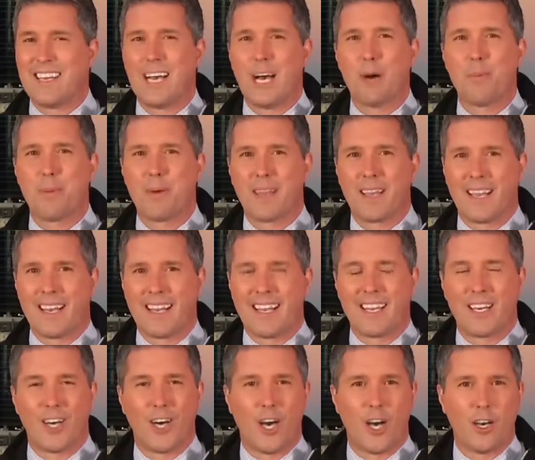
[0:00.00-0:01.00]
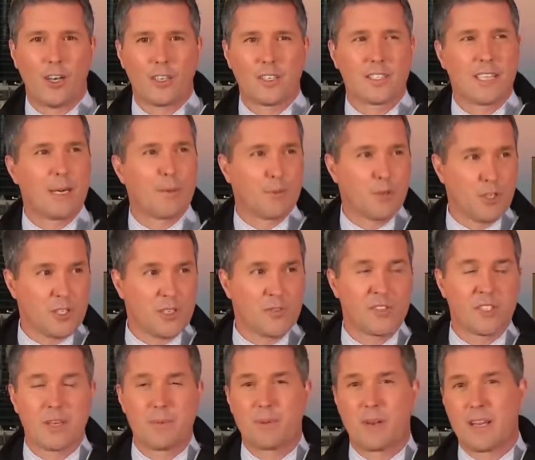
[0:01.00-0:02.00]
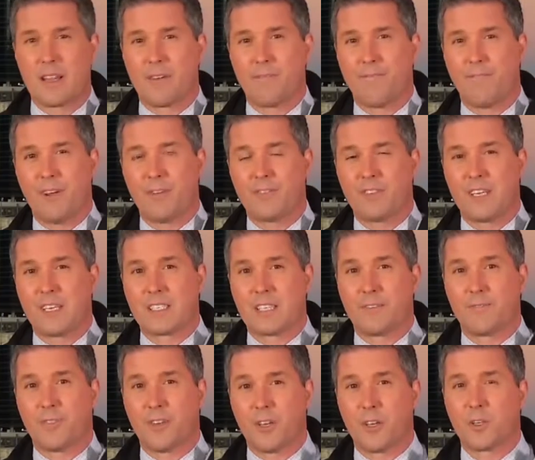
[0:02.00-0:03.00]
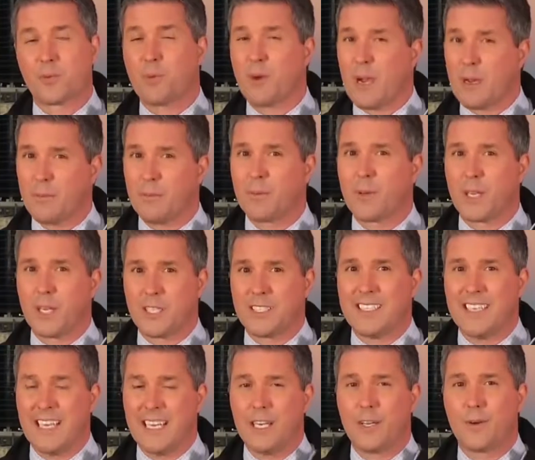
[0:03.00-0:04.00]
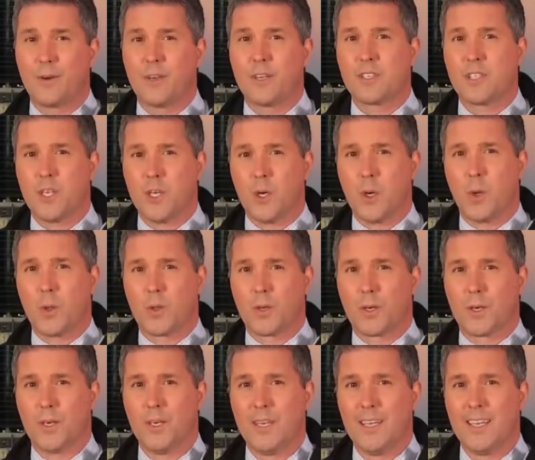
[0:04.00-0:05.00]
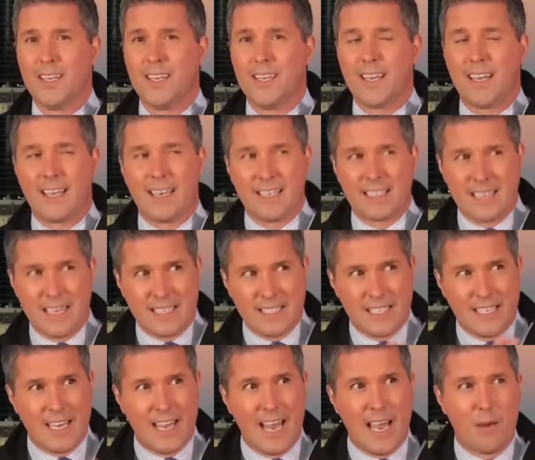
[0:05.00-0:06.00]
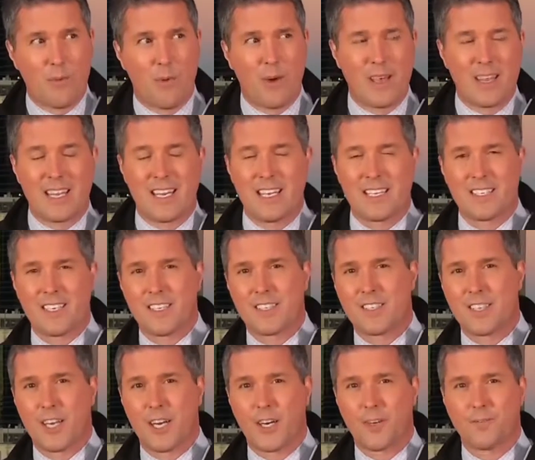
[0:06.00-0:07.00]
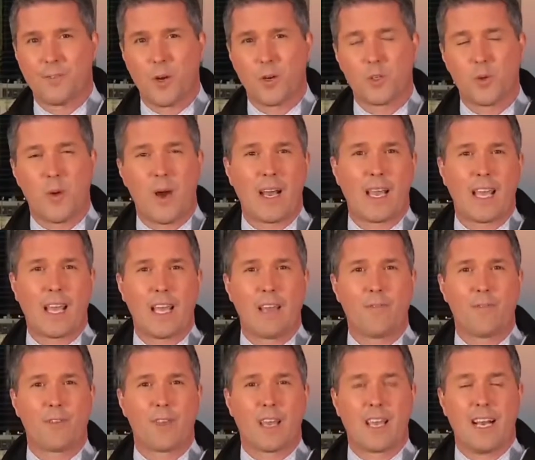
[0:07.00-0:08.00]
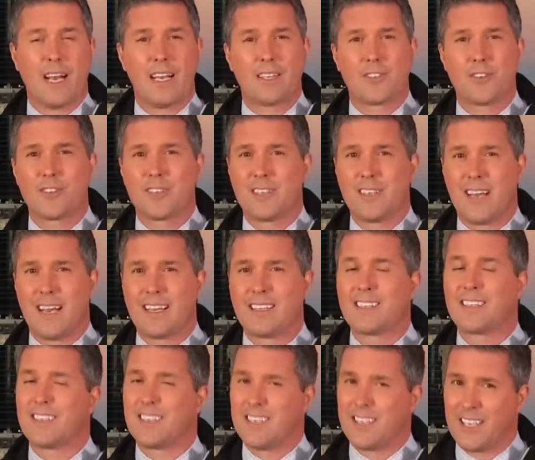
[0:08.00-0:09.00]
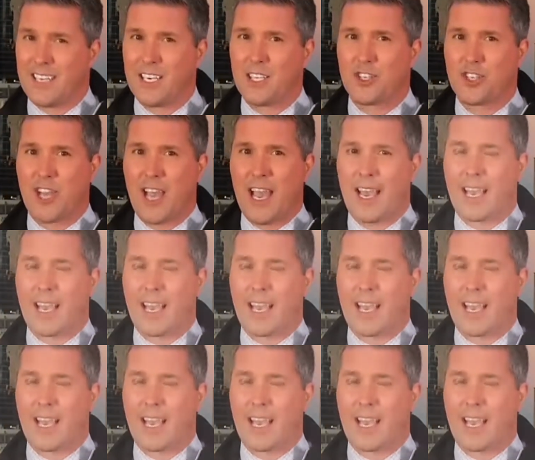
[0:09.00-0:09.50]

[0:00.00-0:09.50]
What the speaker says: isn't helping any at all. As temperatures have slipped into the 50s, it feels probably a good 10 degrees colder. And as I see Amway in the distance here, folks walking in for the concert tonight, going to need a